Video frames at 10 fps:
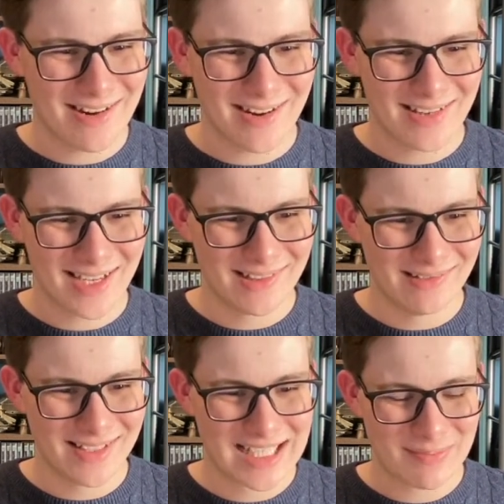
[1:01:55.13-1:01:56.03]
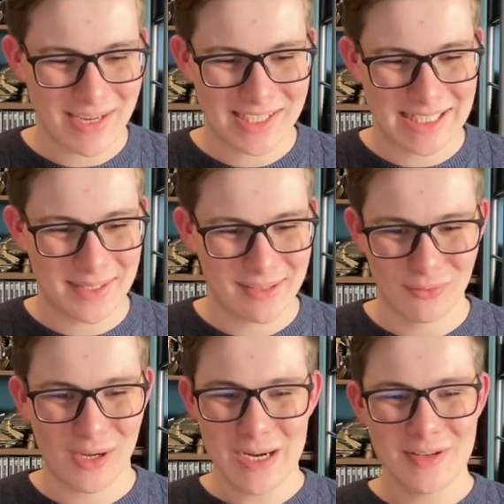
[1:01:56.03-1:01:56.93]
no, no. Especially, I
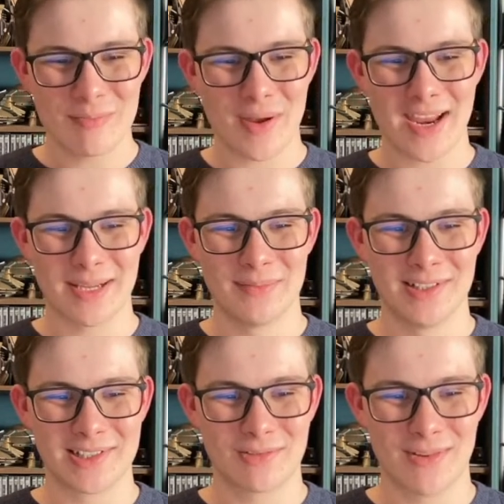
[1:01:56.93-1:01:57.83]
mean, why would you pay that much